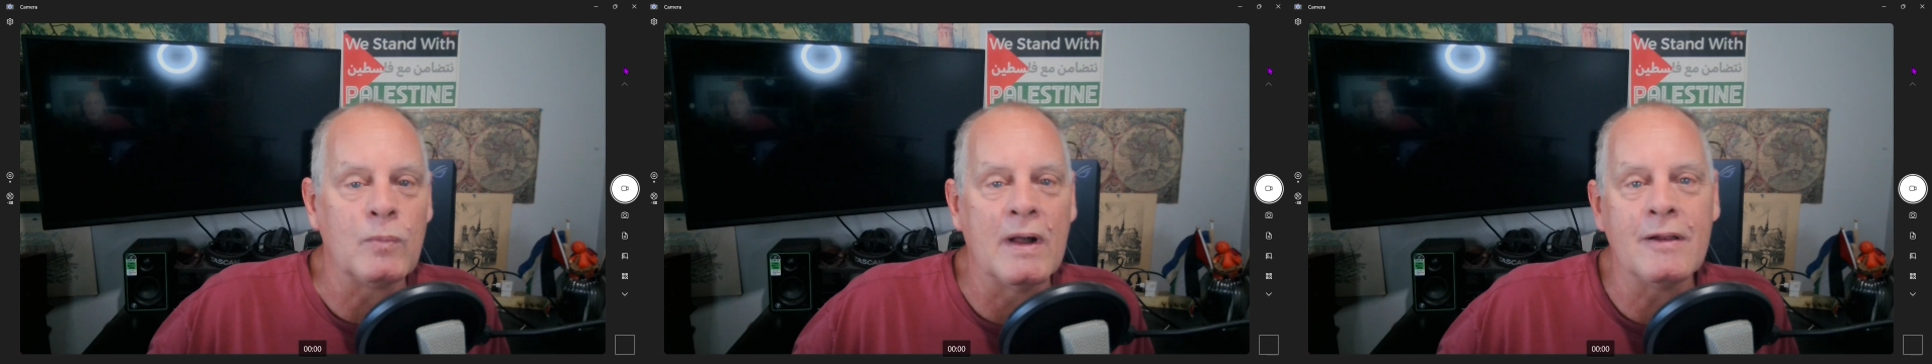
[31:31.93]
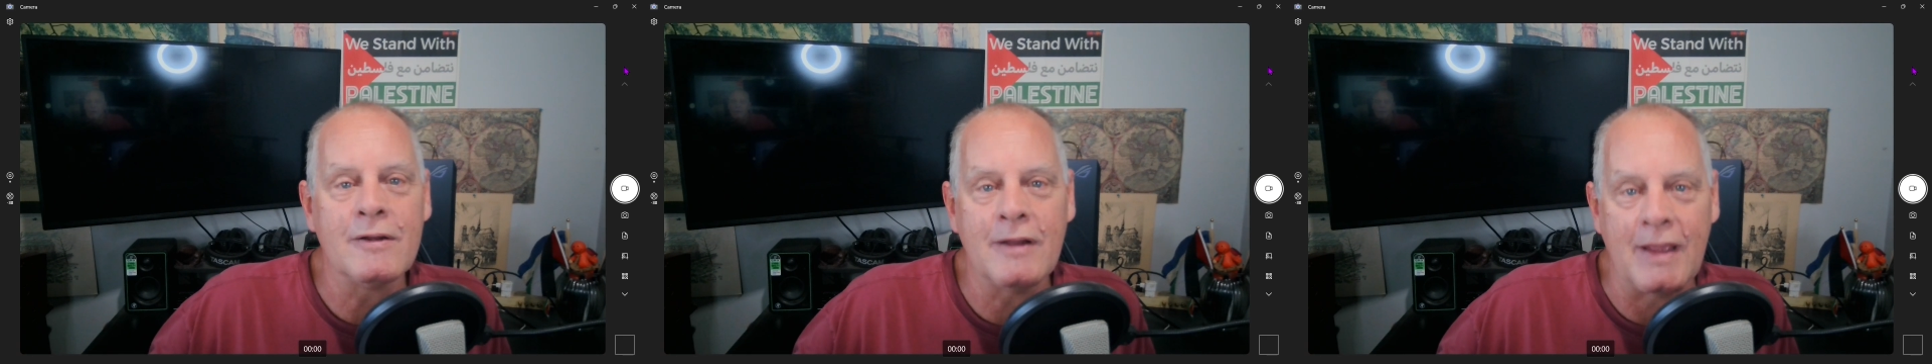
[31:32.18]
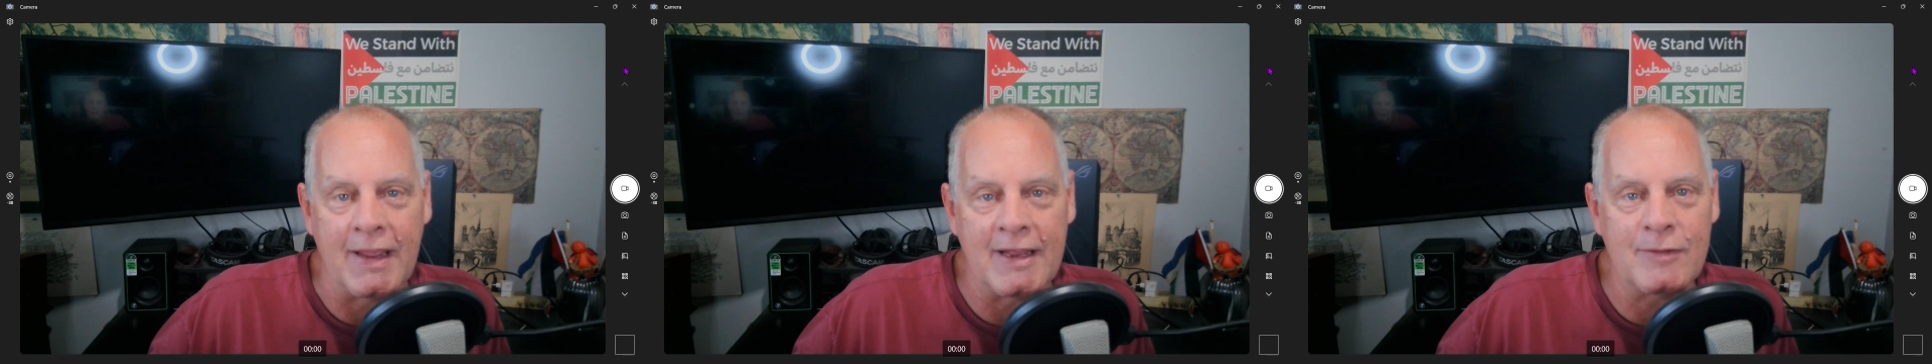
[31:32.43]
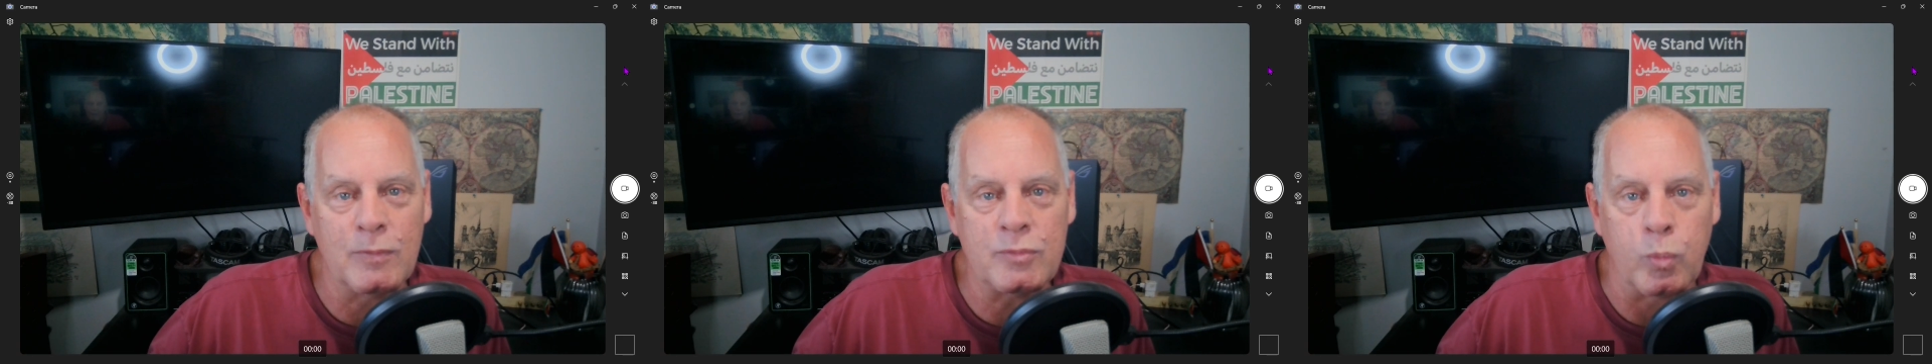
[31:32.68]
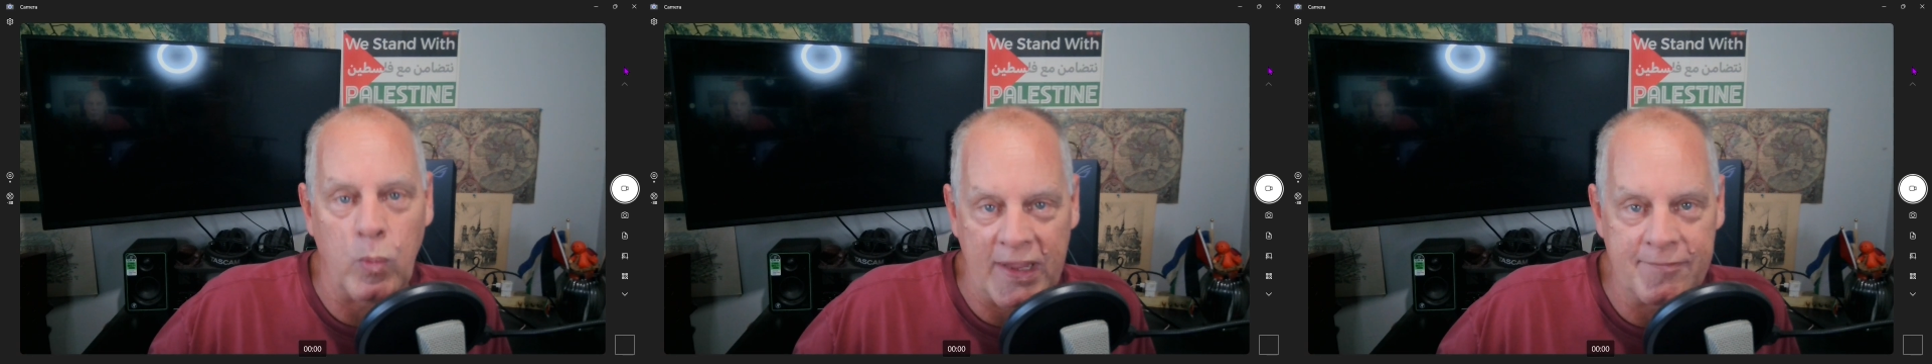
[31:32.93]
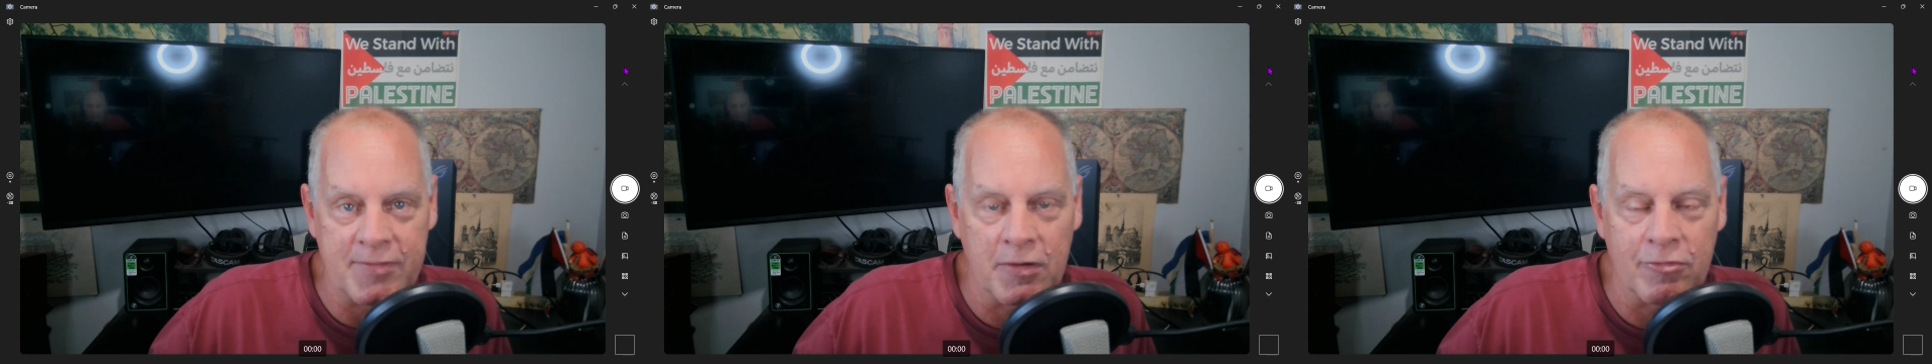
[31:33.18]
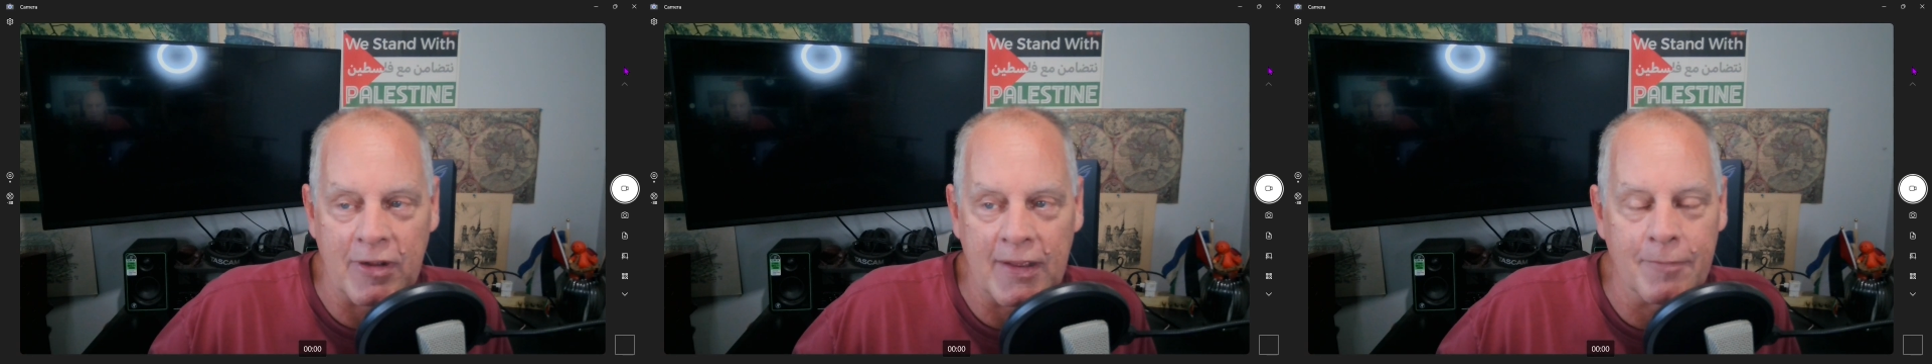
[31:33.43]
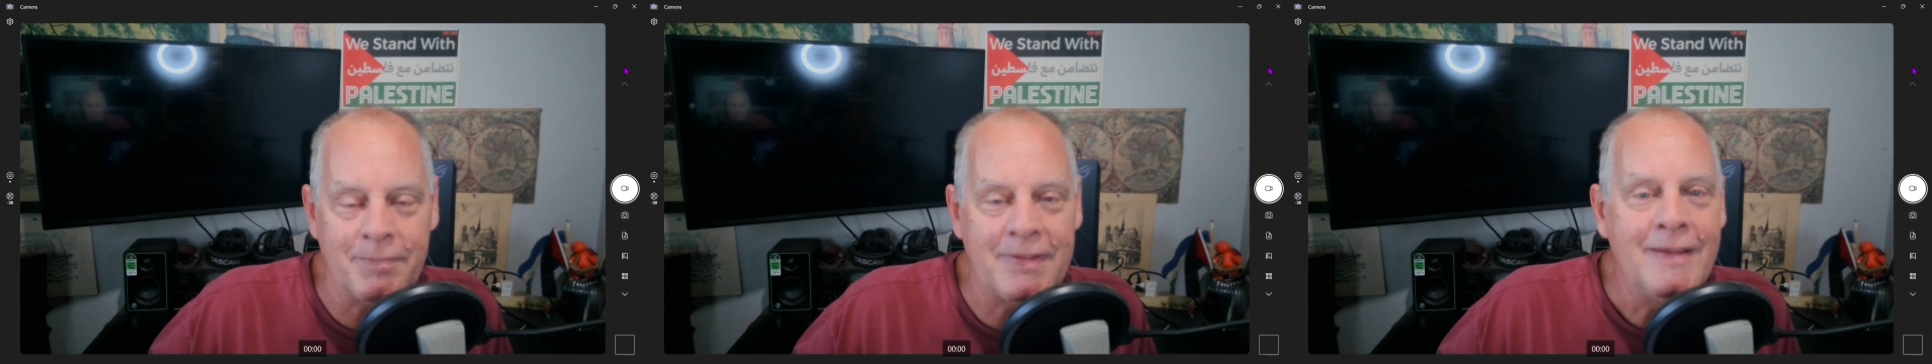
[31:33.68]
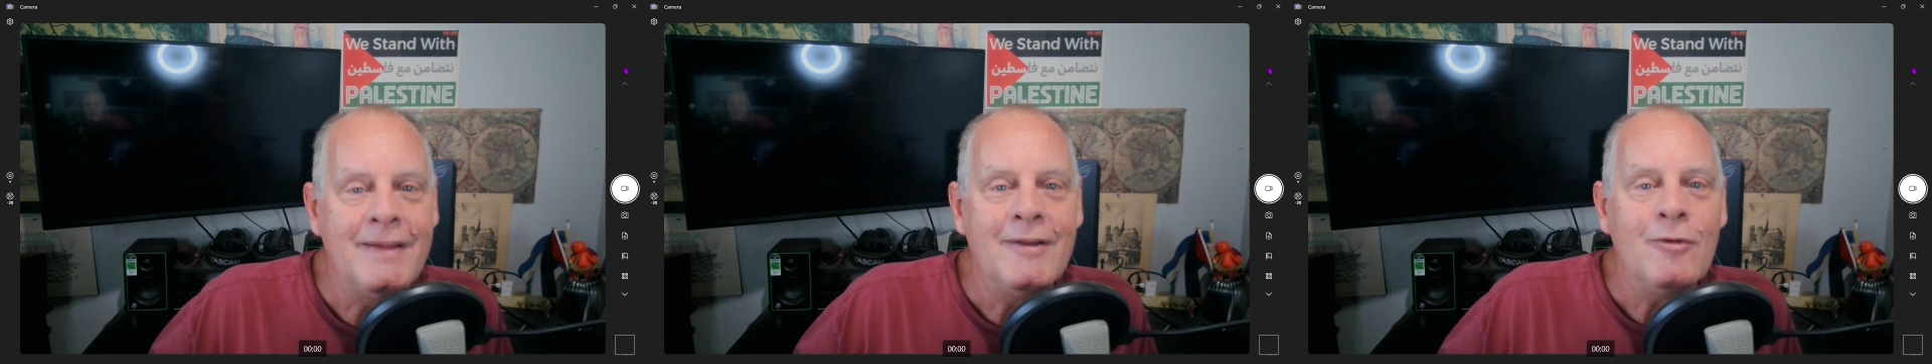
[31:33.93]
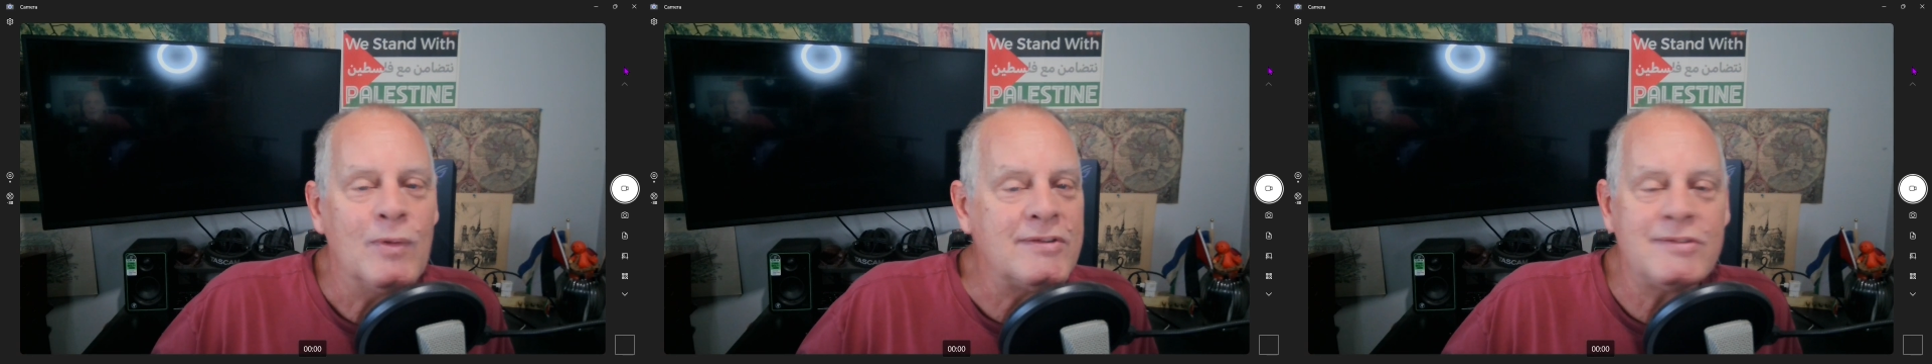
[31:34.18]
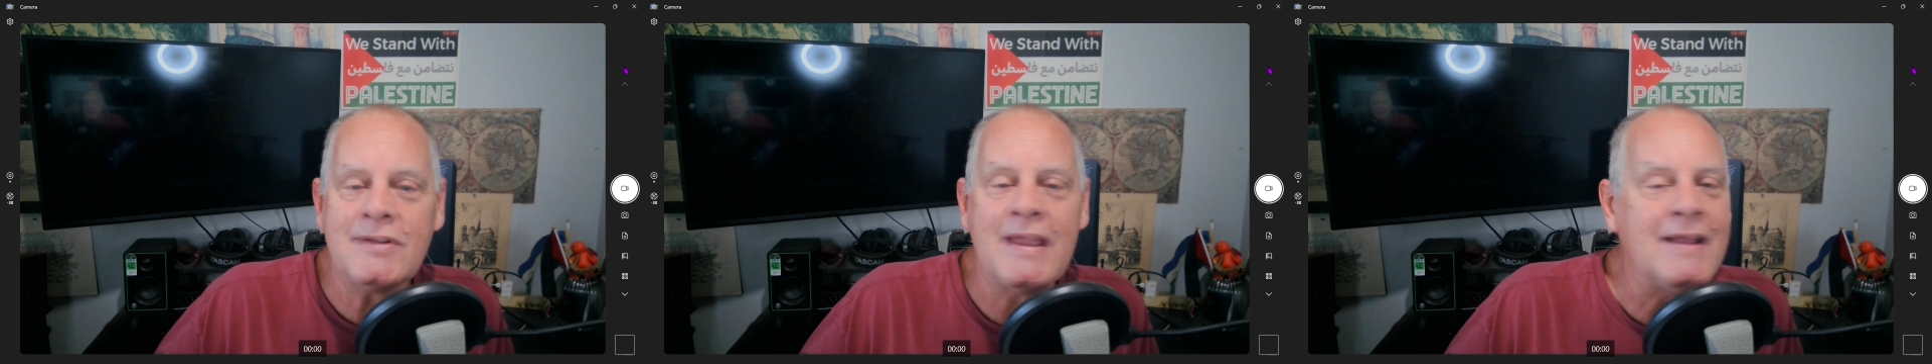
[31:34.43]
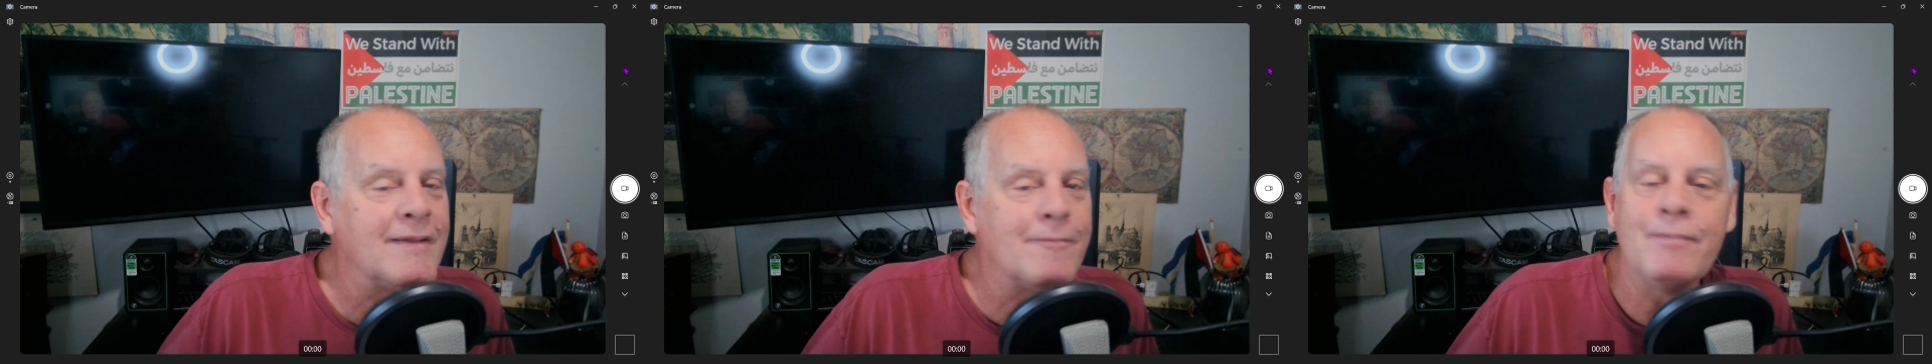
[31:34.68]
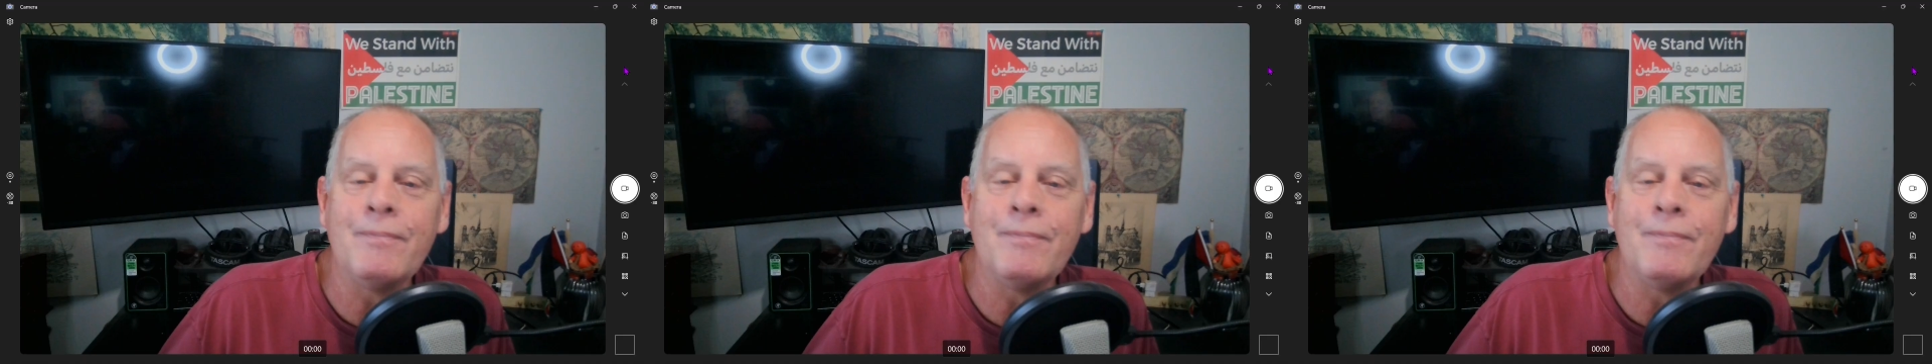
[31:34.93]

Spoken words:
while her hand was waving around, was saying,